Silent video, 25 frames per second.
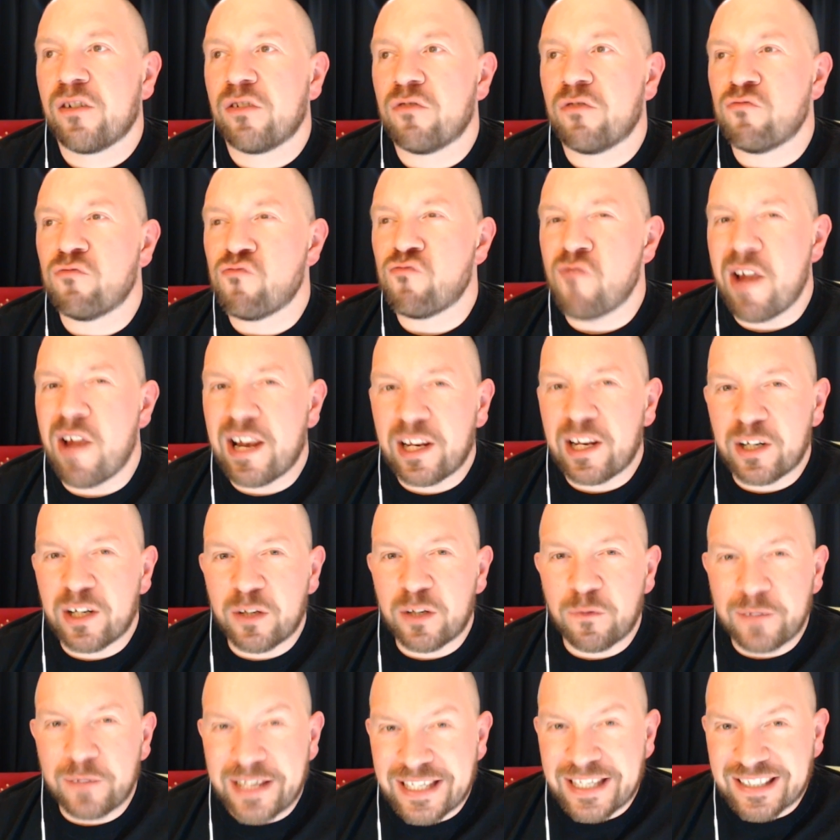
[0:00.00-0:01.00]

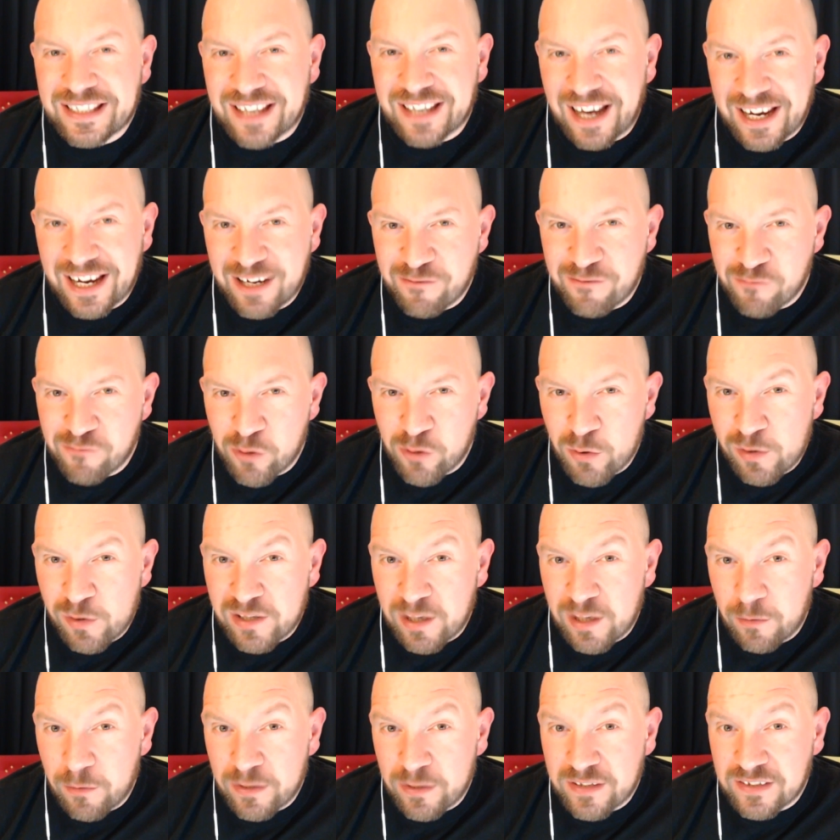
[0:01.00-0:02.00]
relatively tight rules,
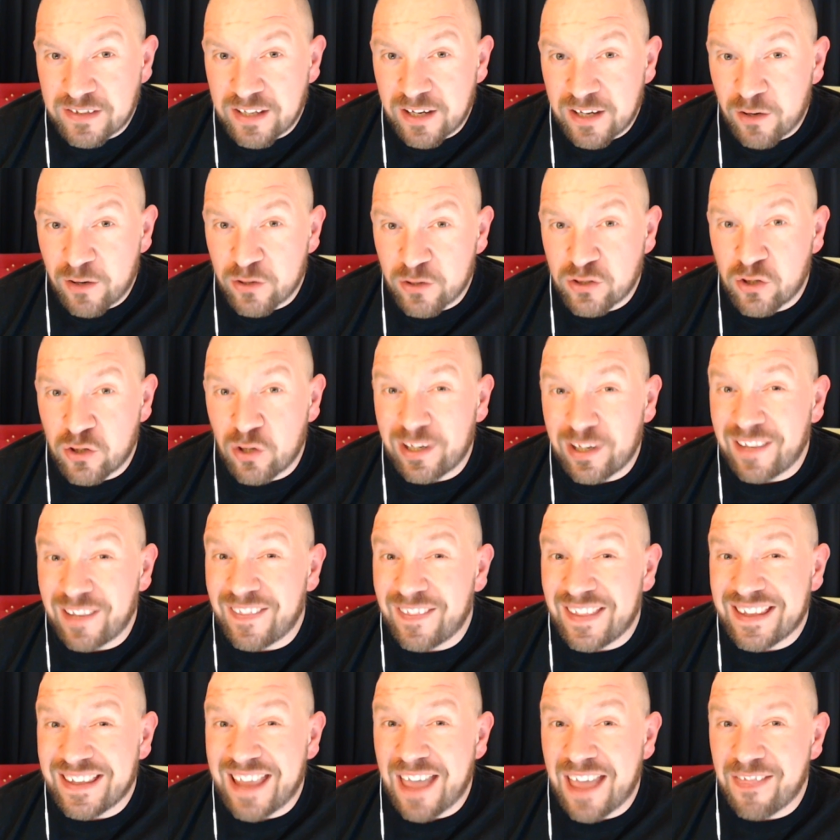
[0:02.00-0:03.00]
I would say, or certainly
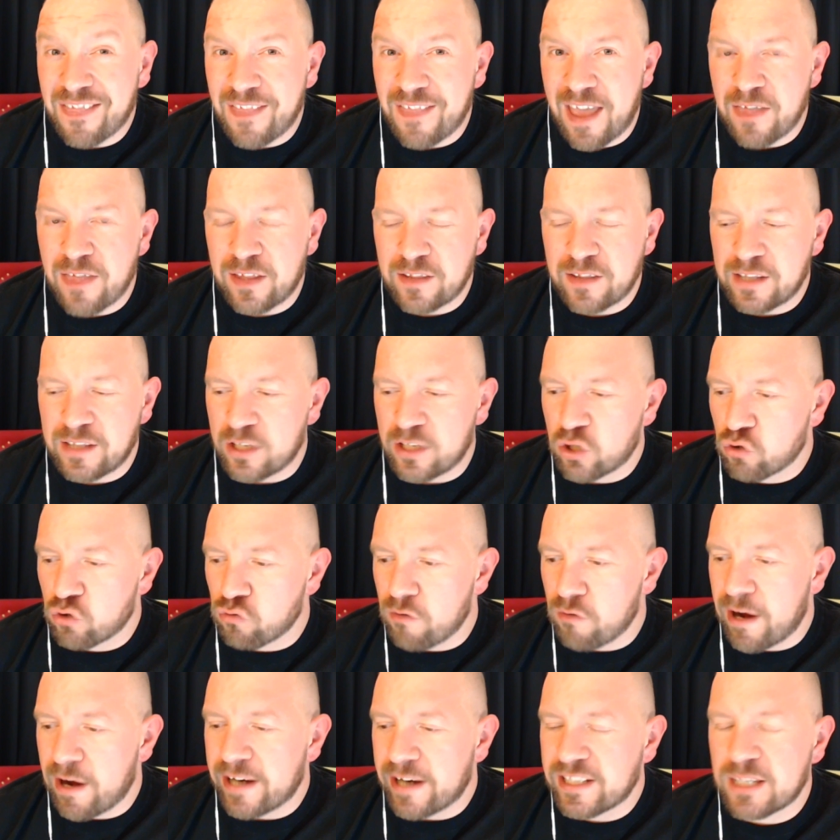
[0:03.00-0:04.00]
they get there. They
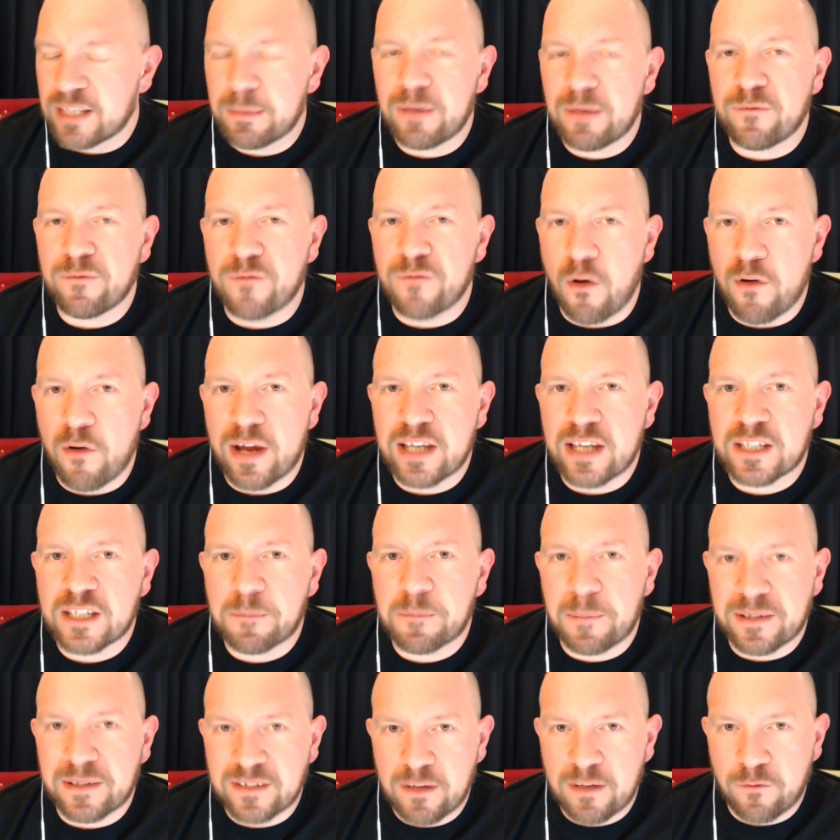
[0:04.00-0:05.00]
try to be very
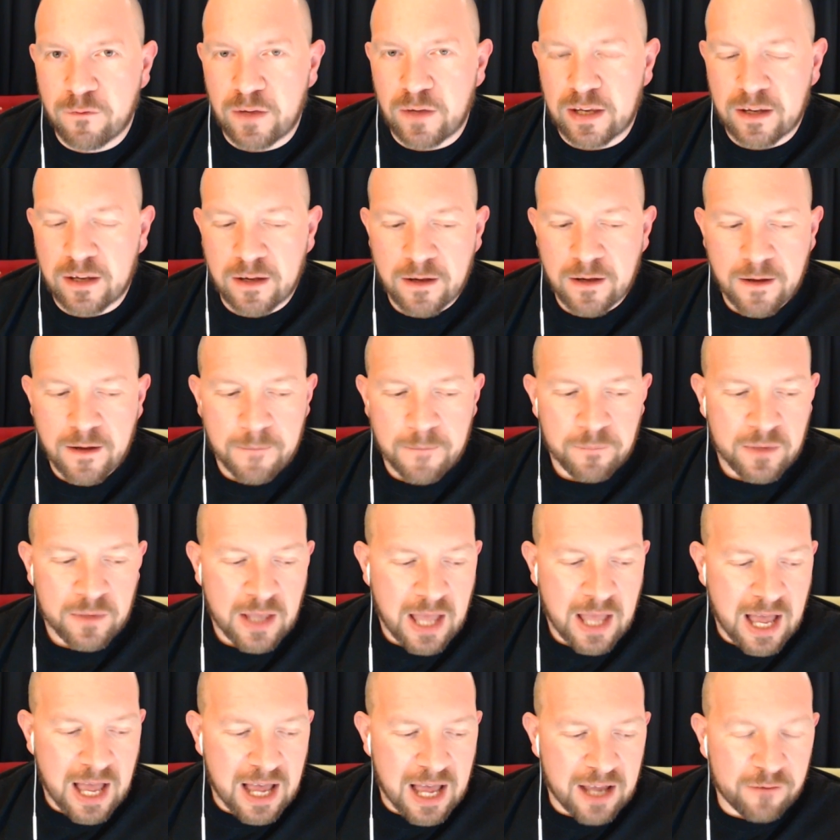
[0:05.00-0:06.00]
specific.
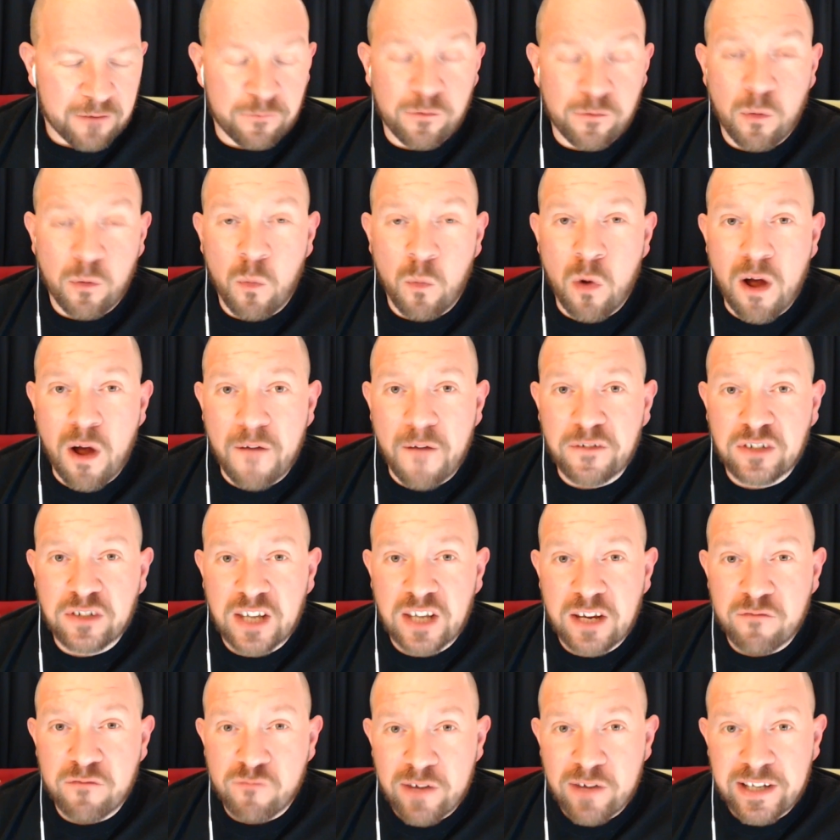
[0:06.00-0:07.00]
And from what I've
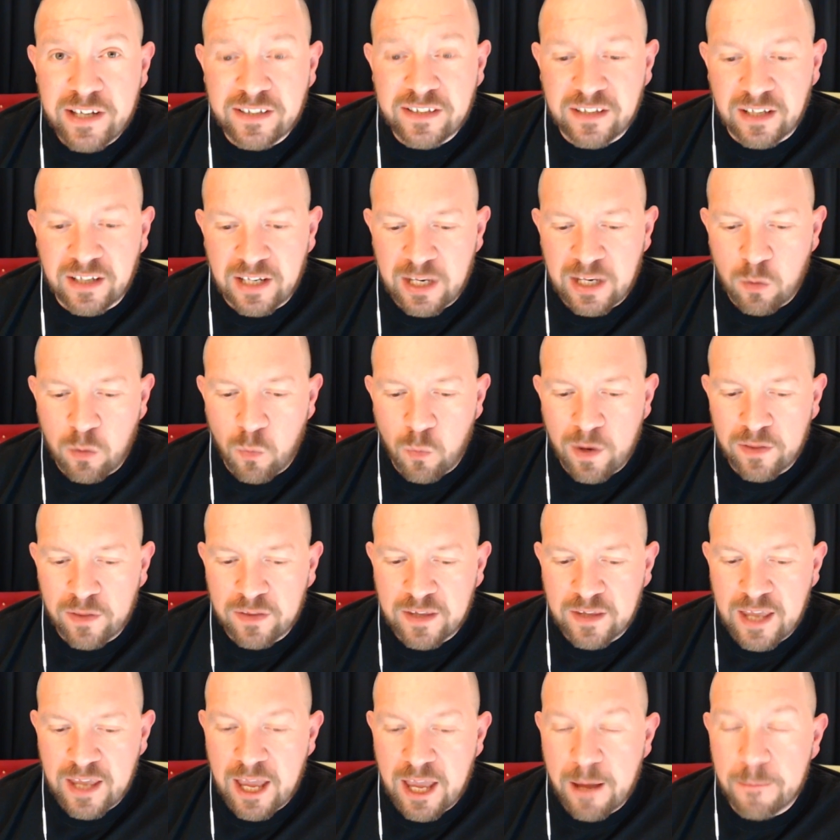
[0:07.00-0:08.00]
seen recently with
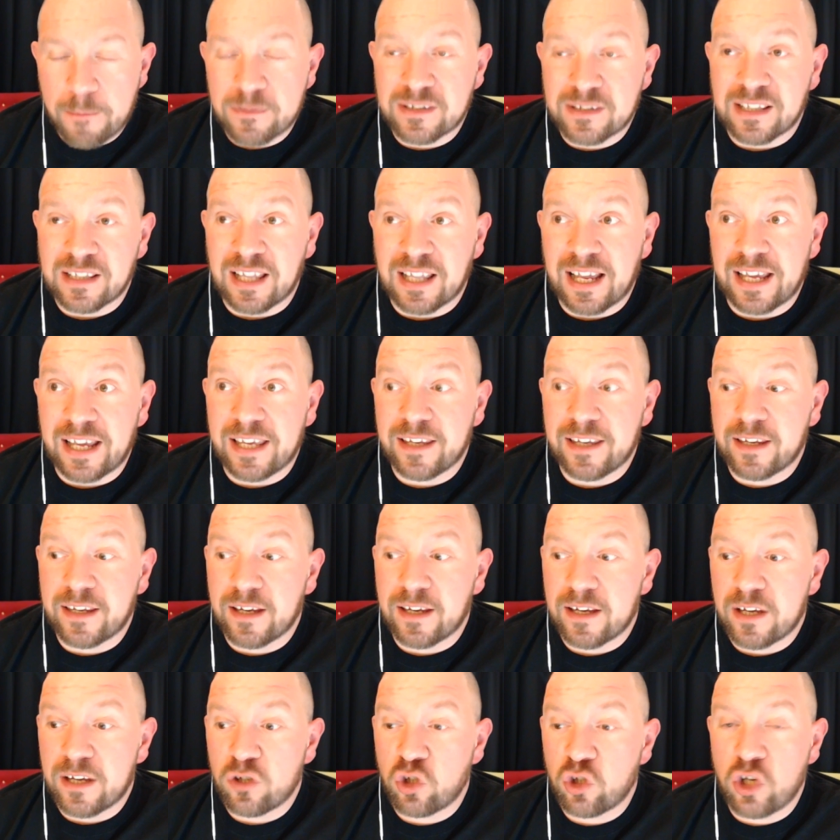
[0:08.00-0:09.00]
games like
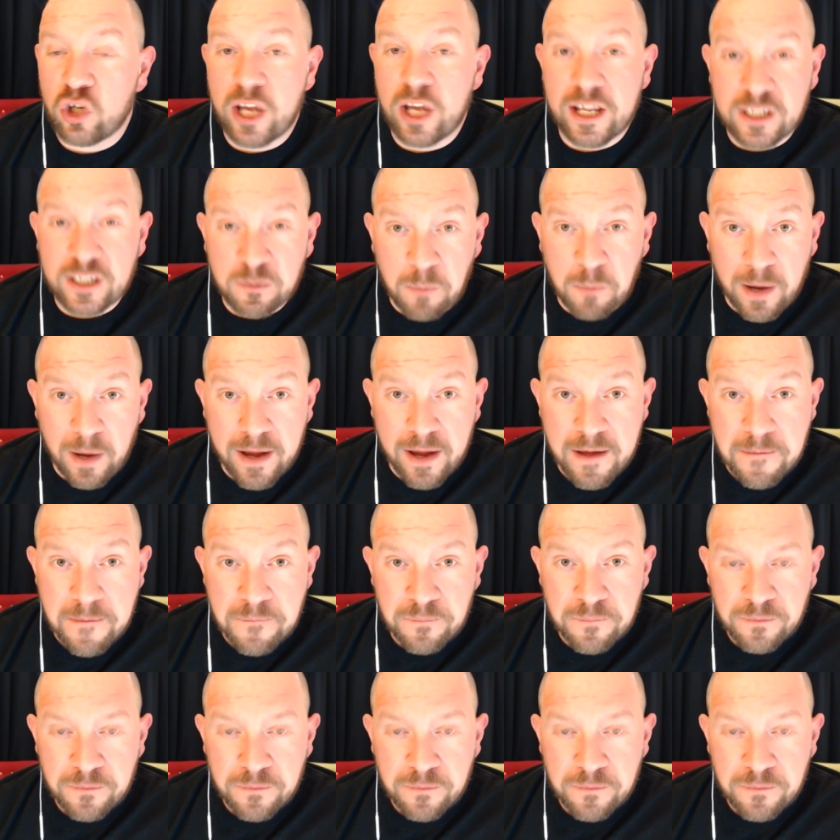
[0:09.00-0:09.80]
Shadespire,